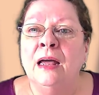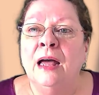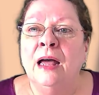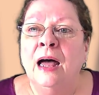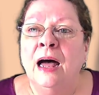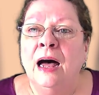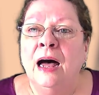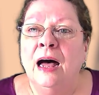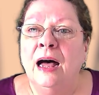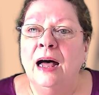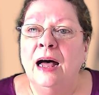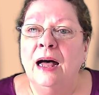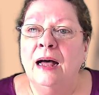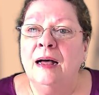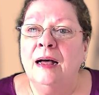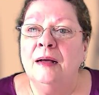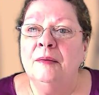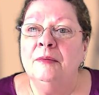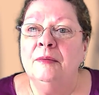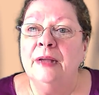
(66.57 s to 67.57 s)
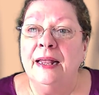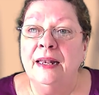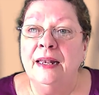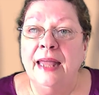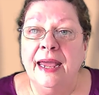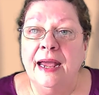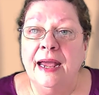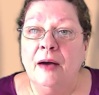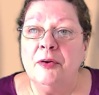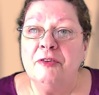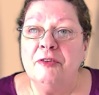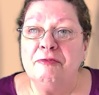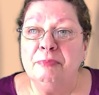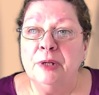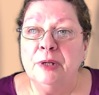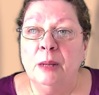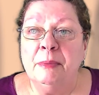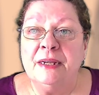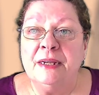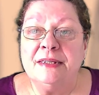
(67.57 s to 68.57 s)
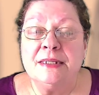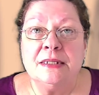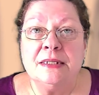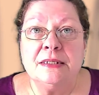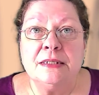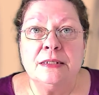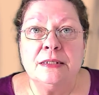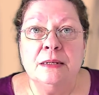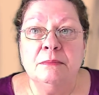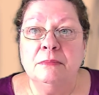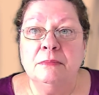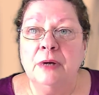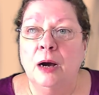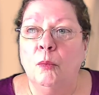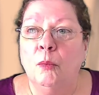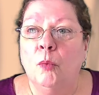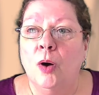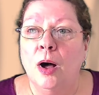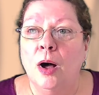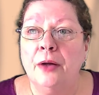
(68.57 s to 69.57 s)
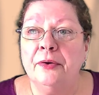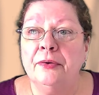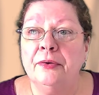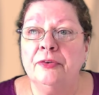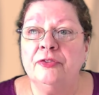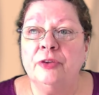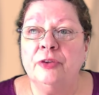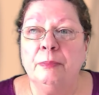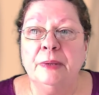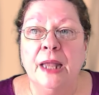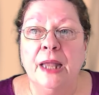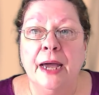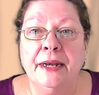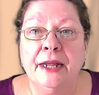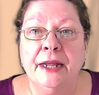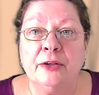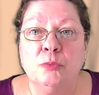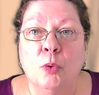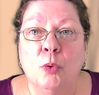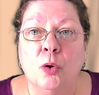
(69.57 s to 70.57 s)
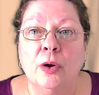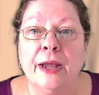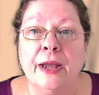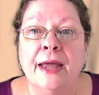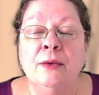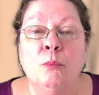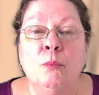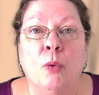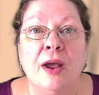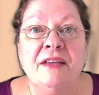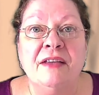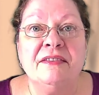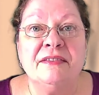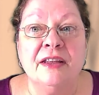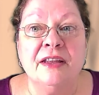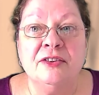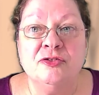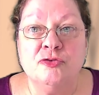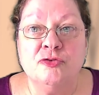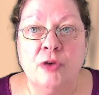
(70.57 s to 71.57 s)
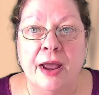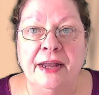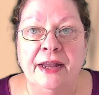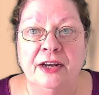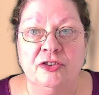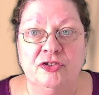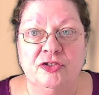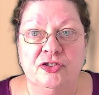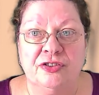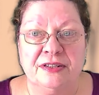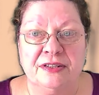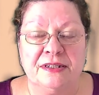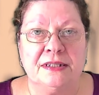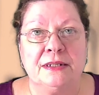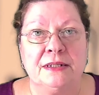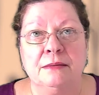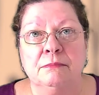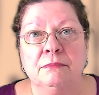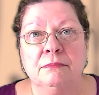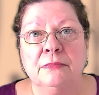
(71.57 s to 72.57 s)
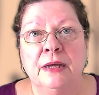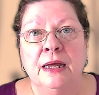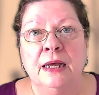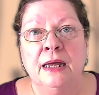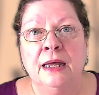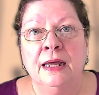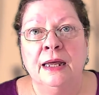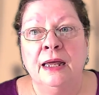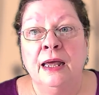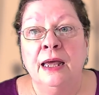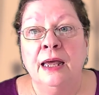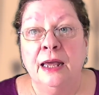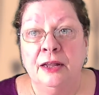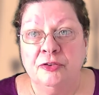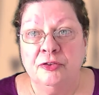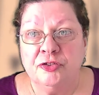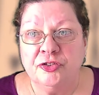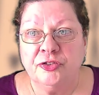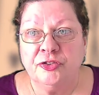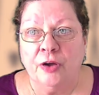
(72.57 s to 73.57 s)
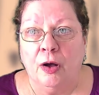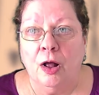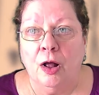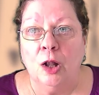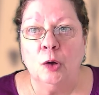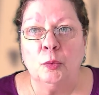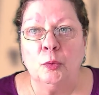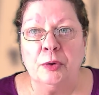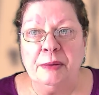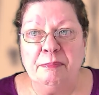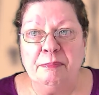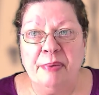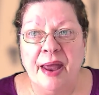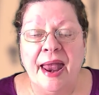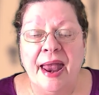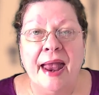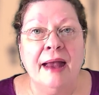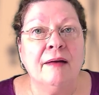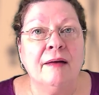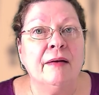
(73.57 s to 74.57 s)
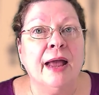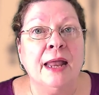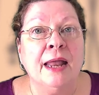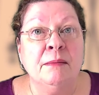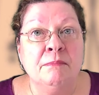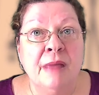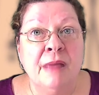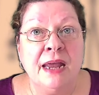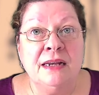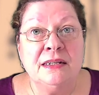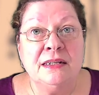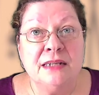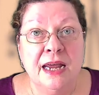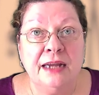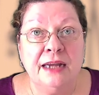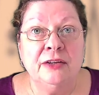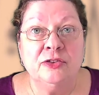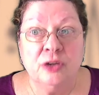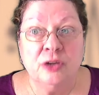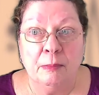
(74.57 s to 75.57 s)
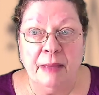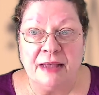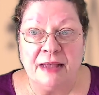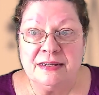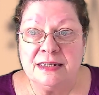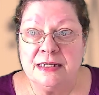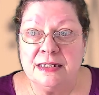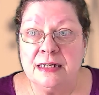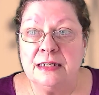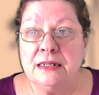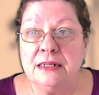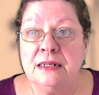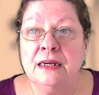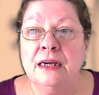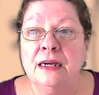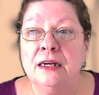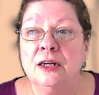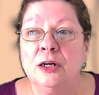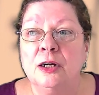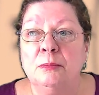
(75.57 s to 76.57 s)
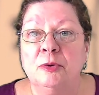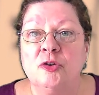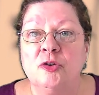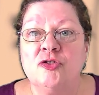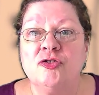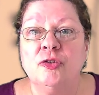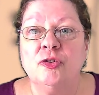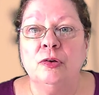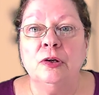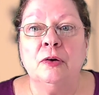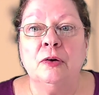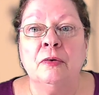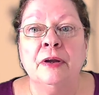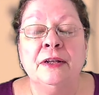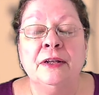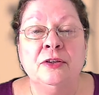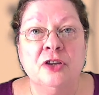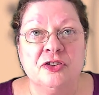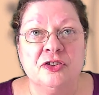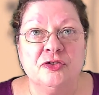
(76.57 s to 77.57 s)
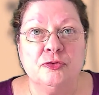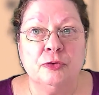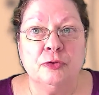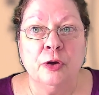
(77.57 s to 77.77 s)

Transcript: uh, layout of plumbing system, water supply network, and waste and drainage system. Install, repair, and maintain domestic, commercial, or industrial